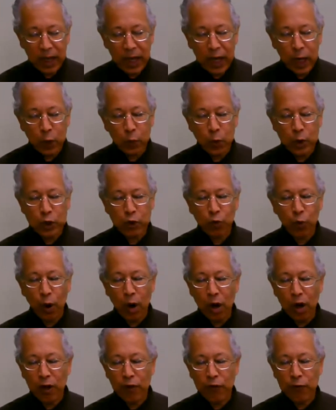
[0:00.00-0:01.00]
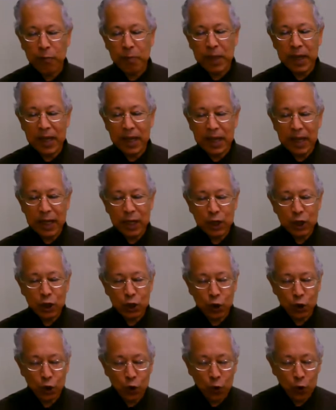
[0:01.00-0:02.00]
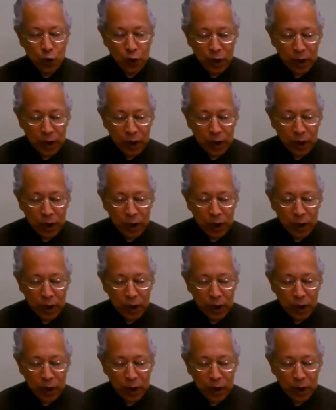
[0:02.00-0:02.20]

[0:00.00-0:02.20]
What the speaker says: It was wrong of me to